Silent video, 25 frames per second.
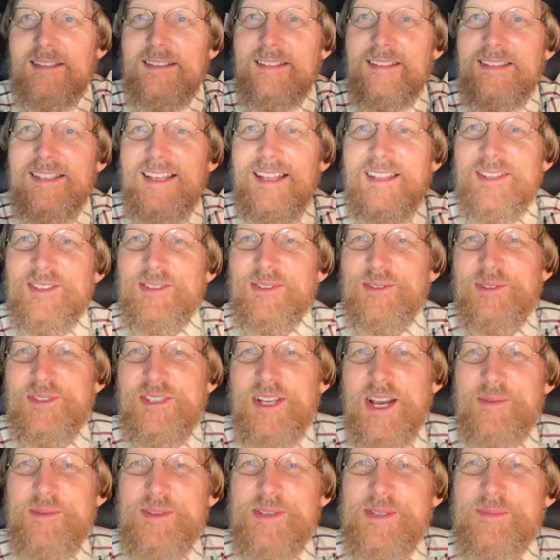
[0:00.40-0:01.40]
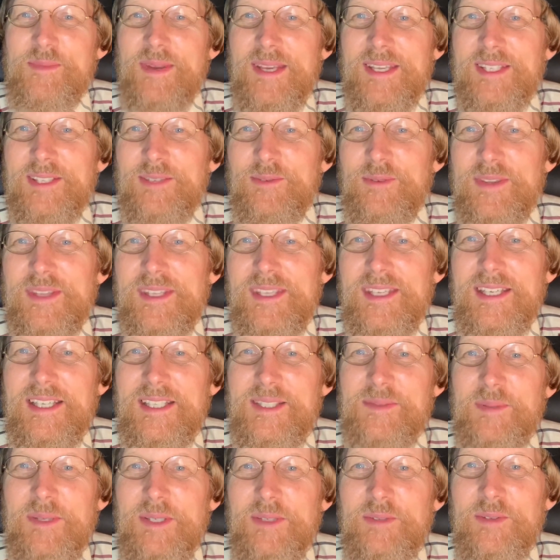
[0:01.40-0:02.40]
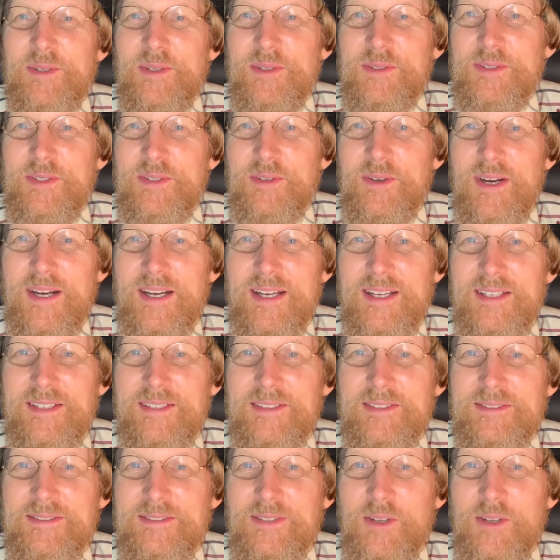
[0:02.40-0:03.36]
Hello, Thomas Mayhew with eXp Realty Ohio.